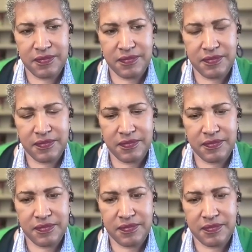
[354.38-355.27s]

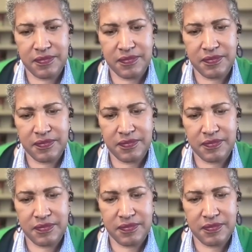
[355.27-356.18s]

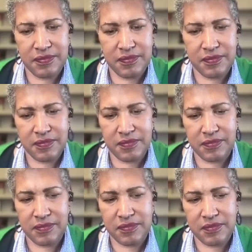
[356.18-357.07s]

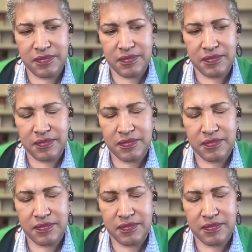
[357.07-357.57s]
[no speech]